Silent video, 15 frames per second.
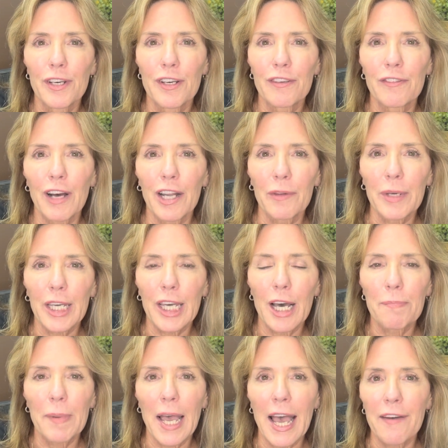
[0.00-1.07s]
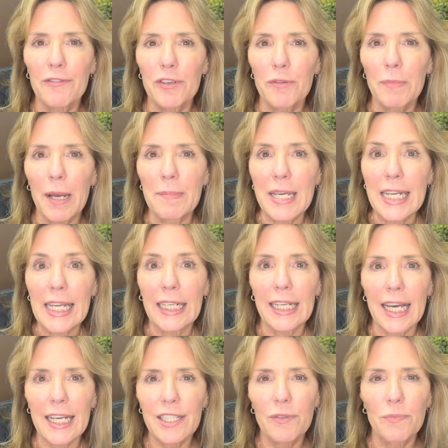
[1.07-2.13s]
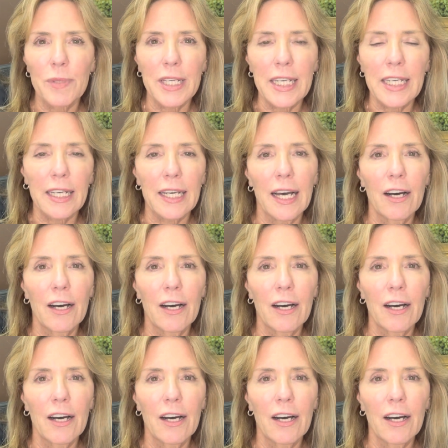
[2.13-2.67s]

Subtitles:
following up after my meeting next week.